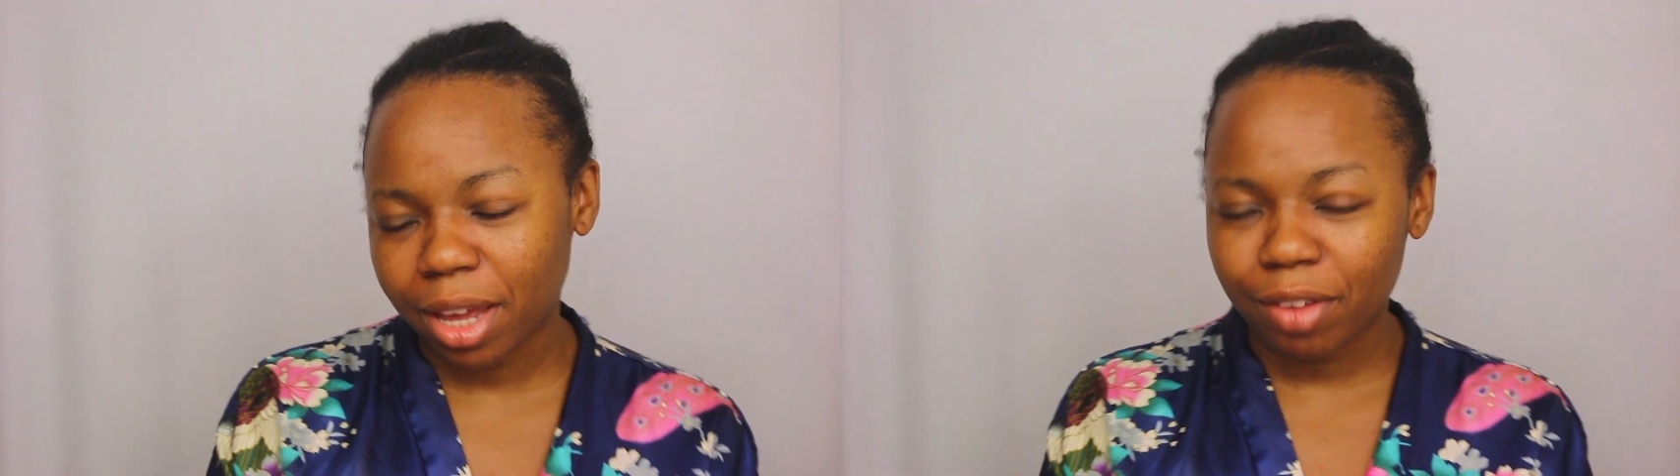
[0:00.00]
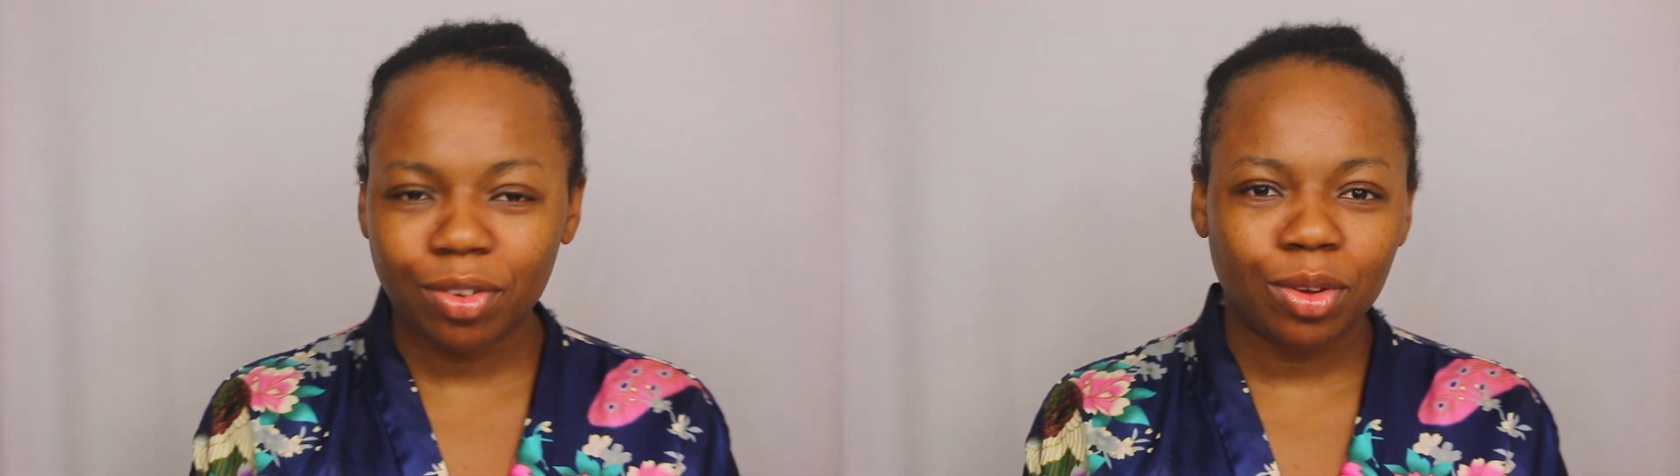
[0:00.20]

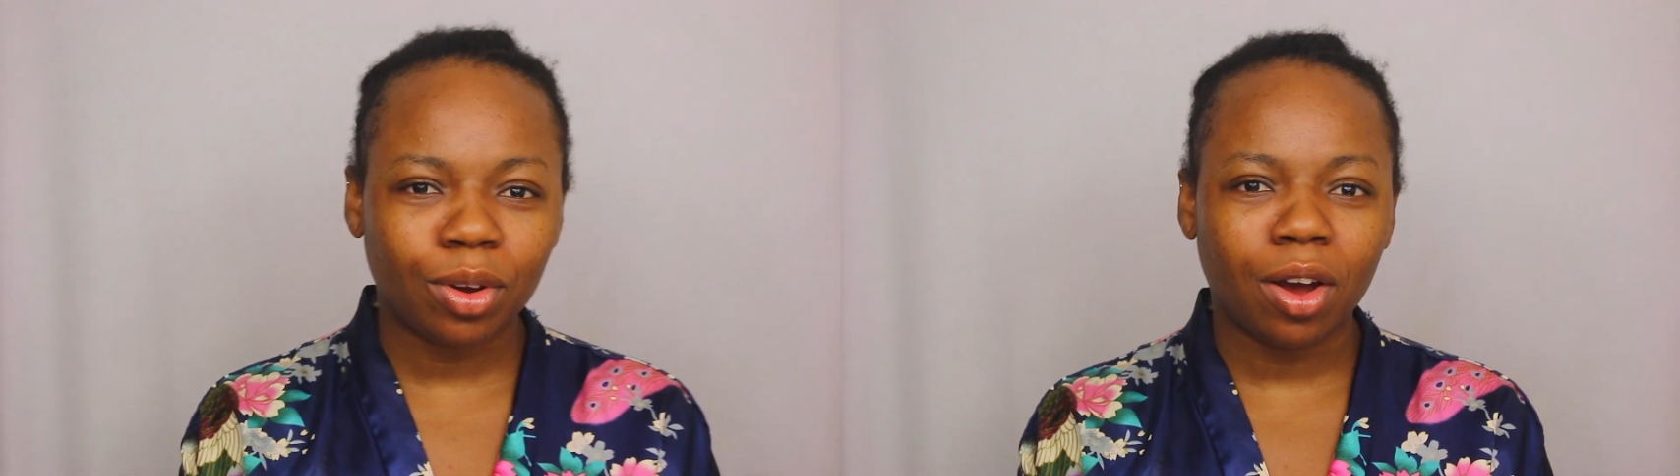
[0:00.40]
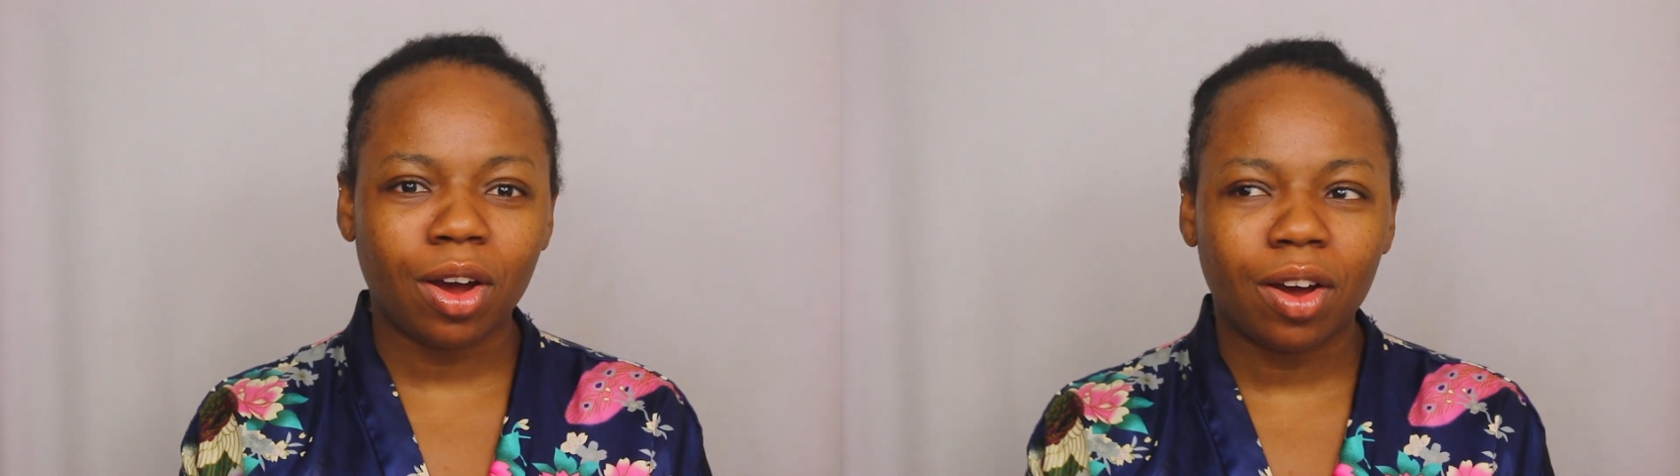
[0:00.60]
if you
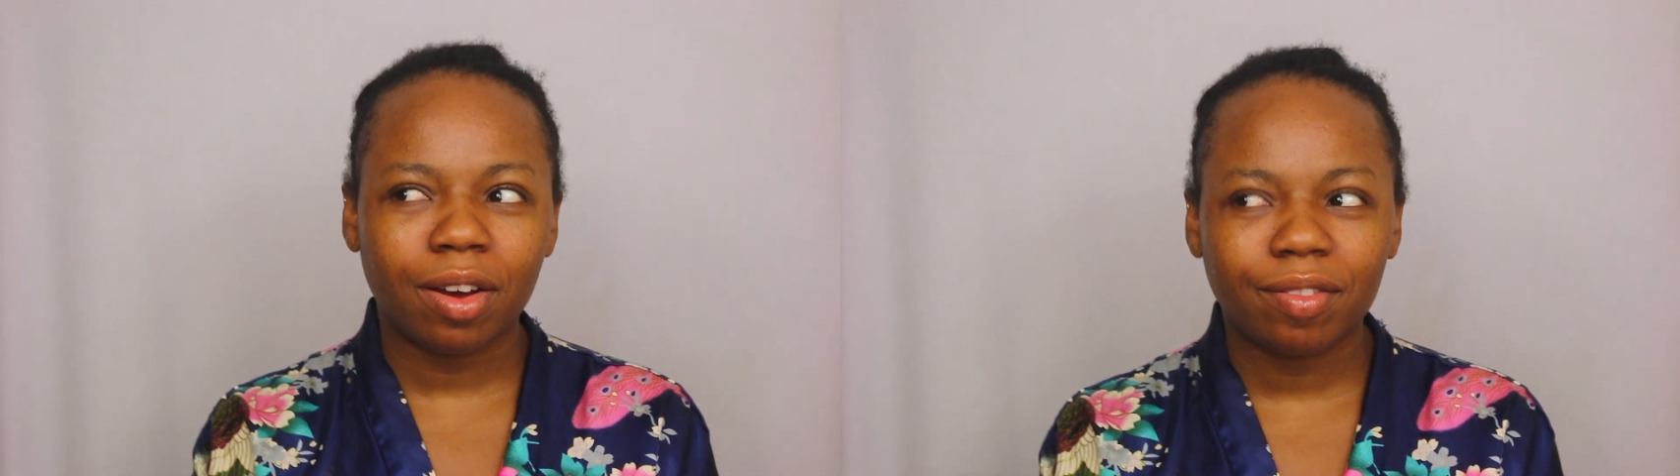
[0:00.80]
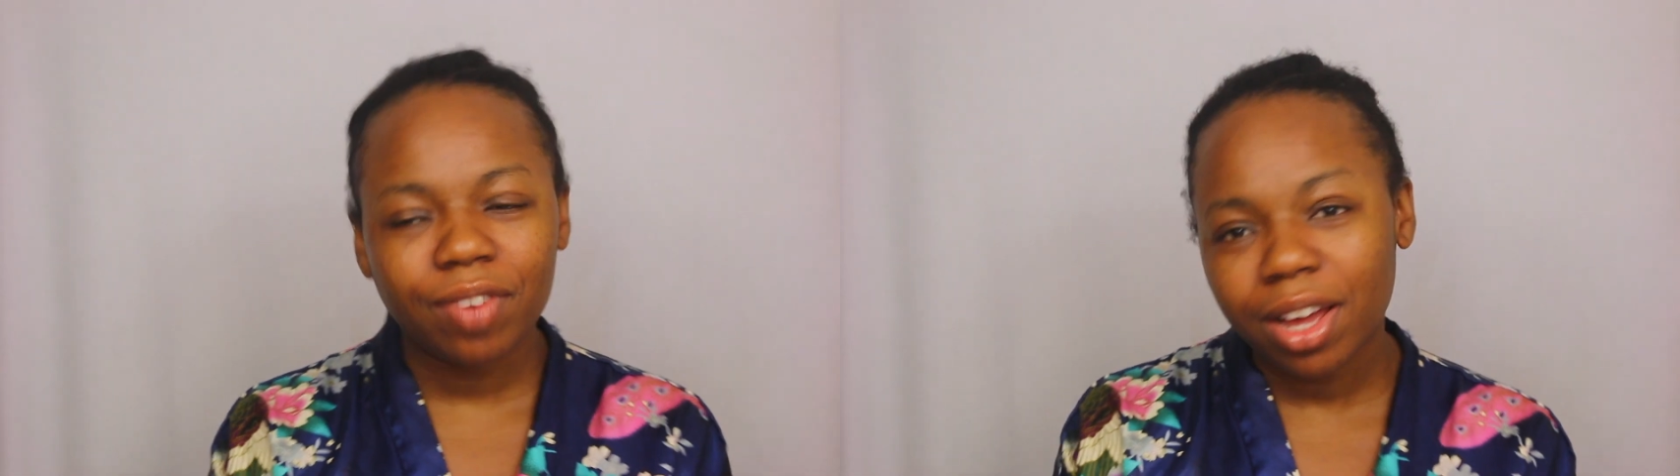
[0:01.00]

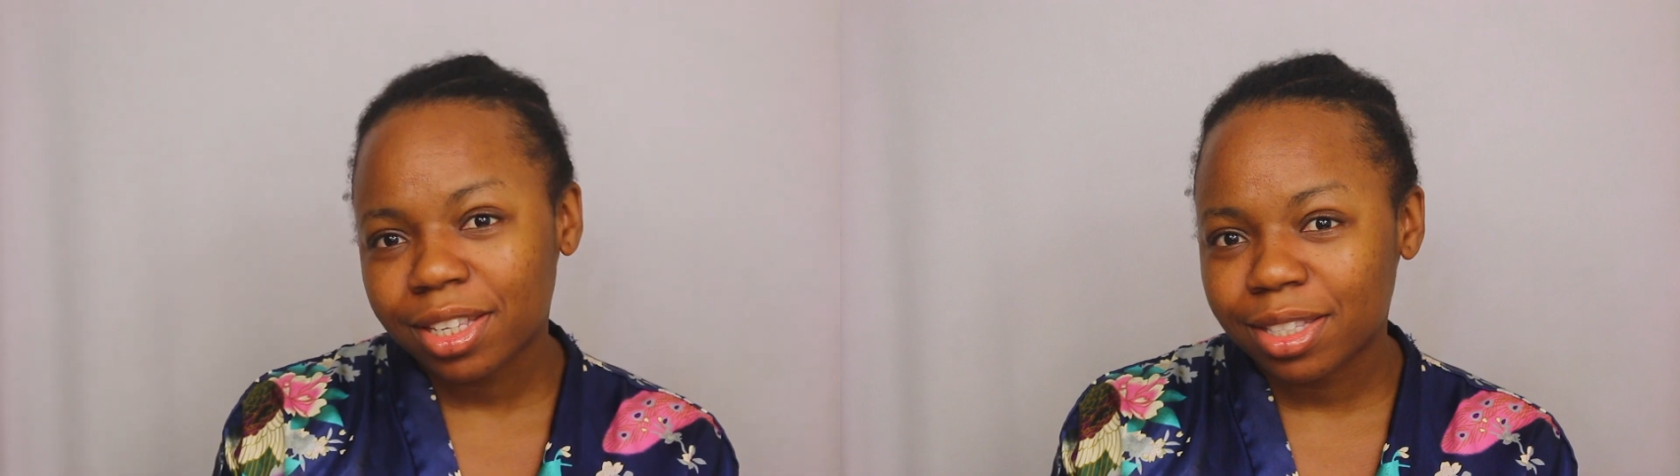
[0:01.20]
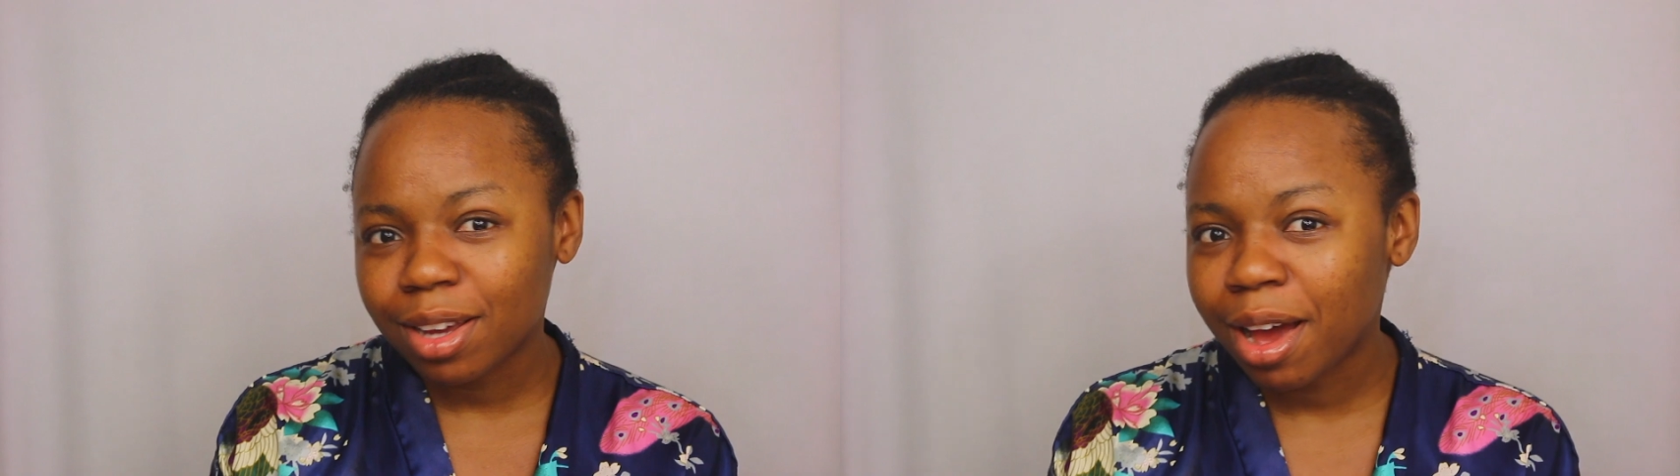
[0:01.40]
are
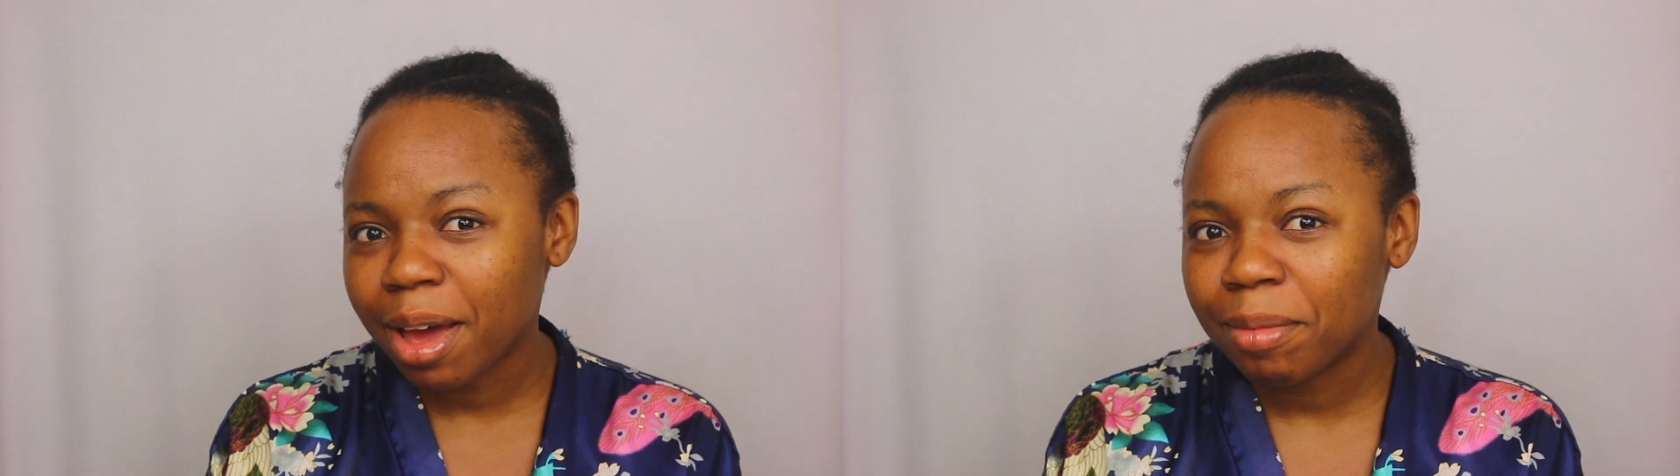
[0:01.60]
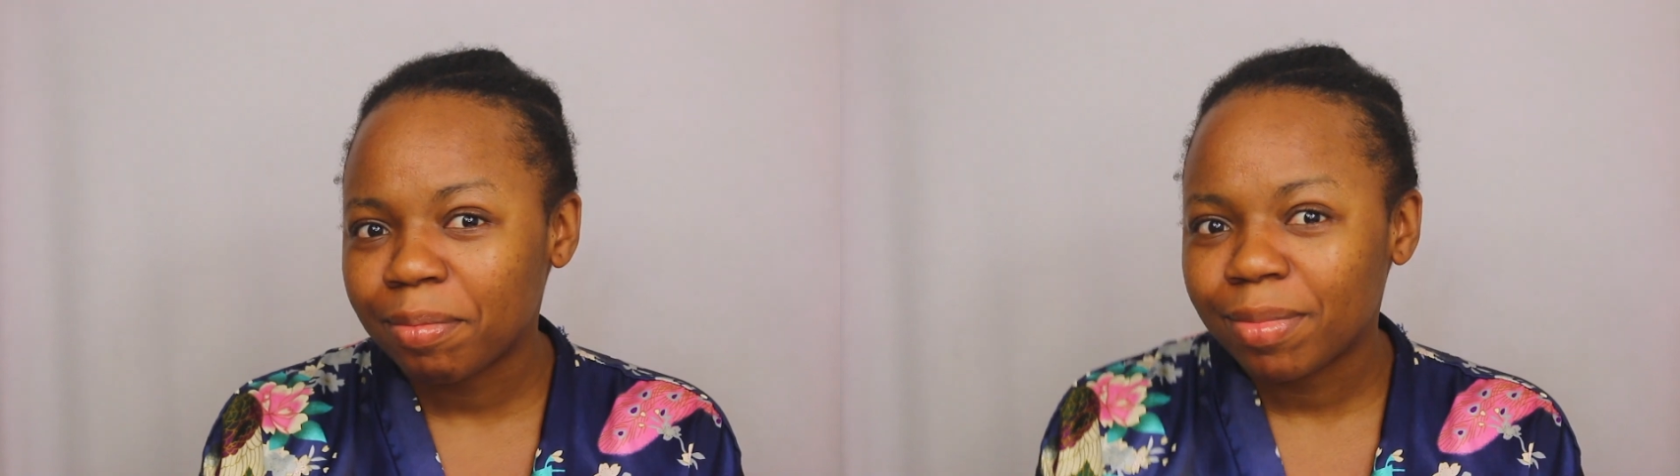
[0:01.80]
first
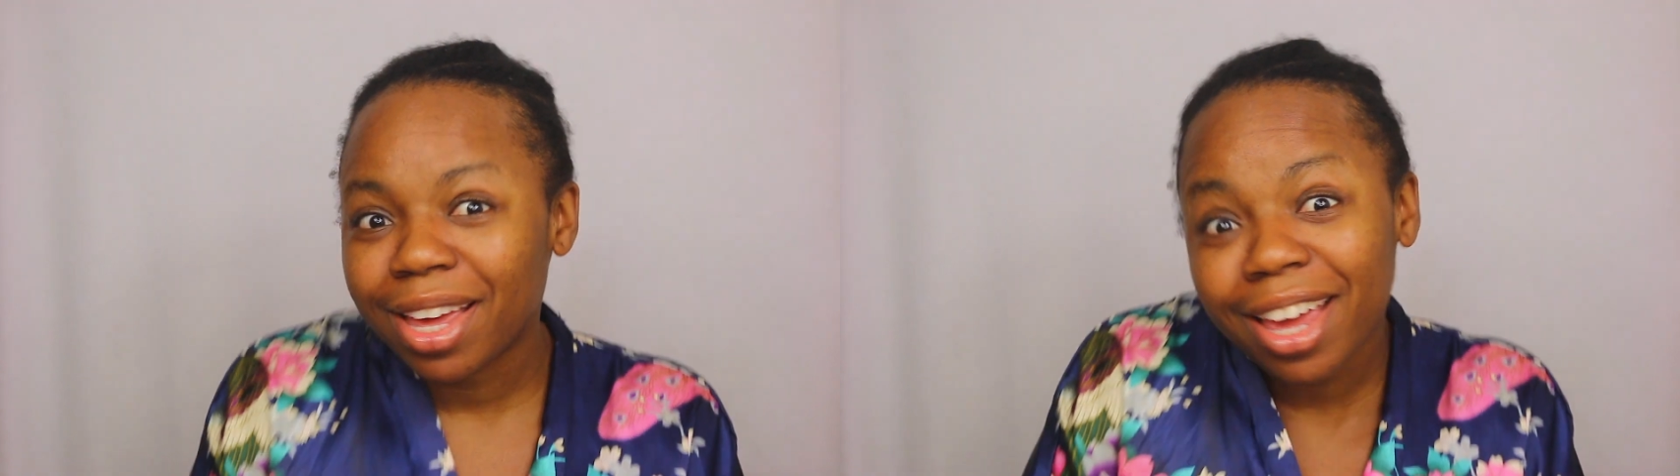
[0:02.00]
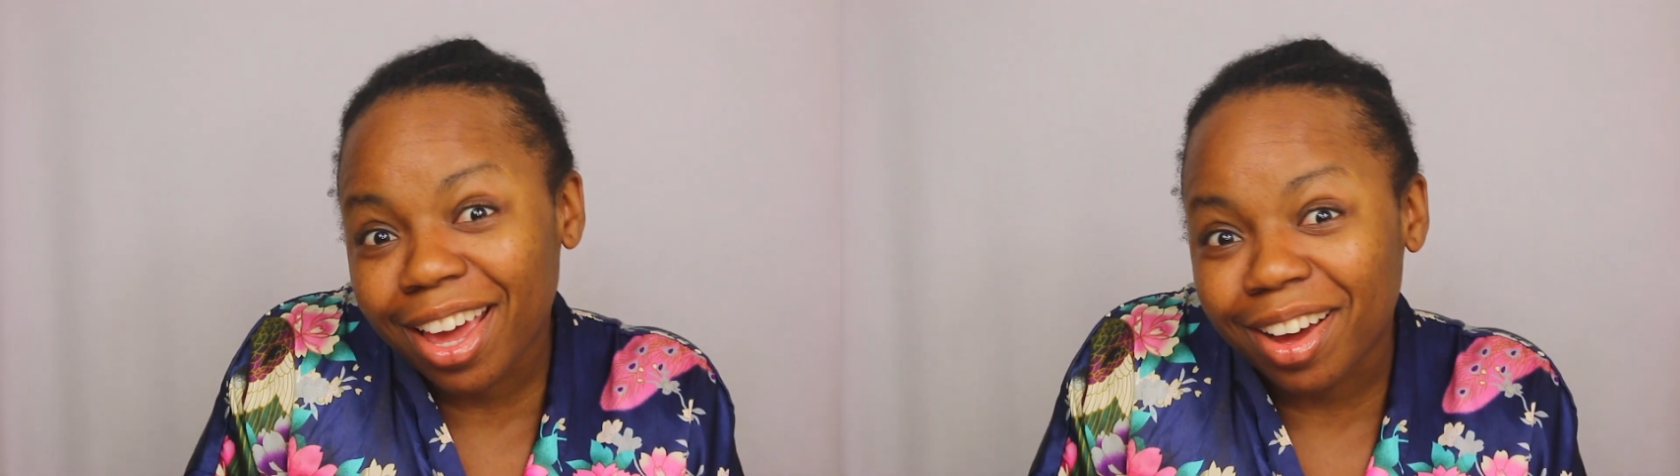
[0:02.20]
time
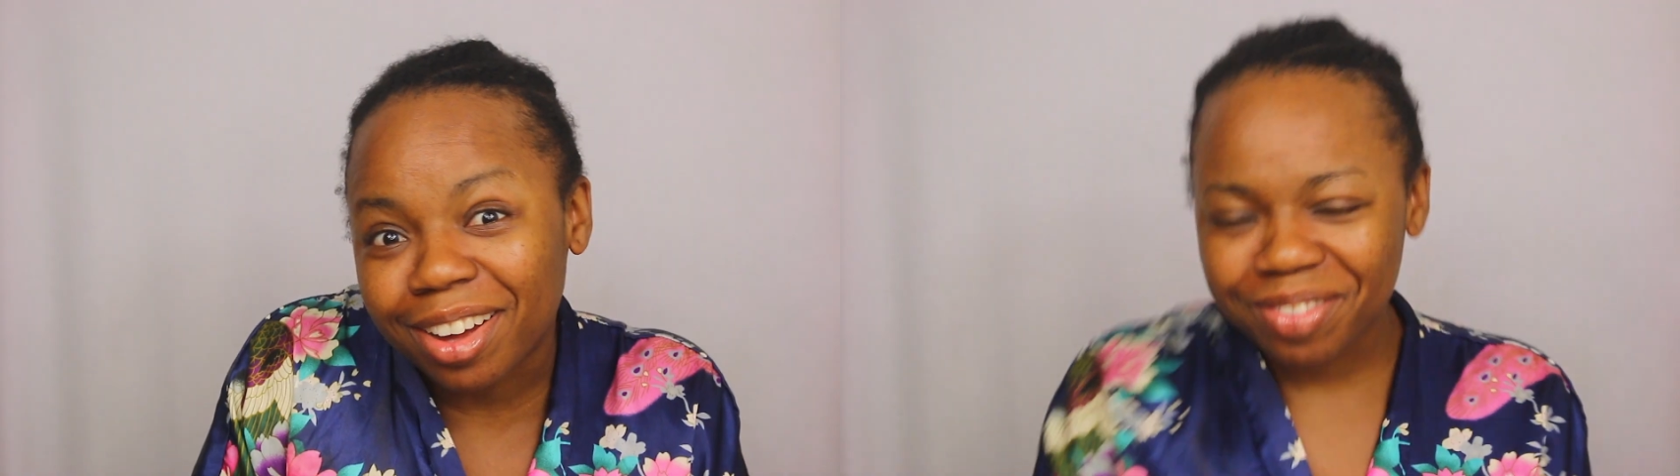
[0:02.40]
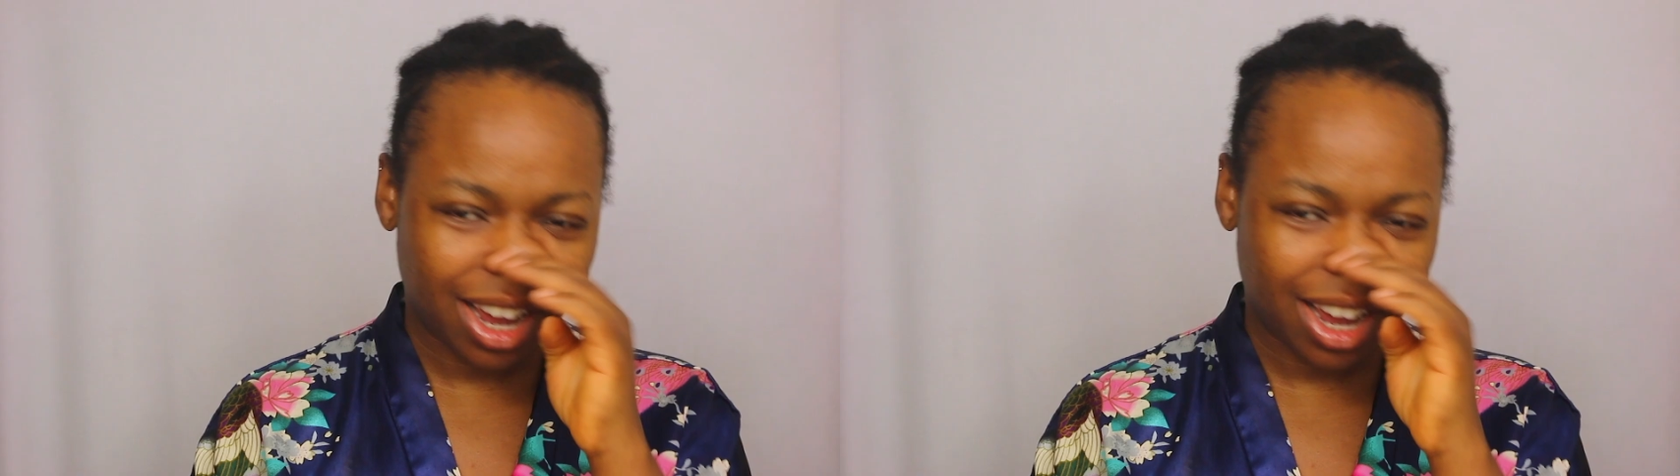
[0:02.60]
here.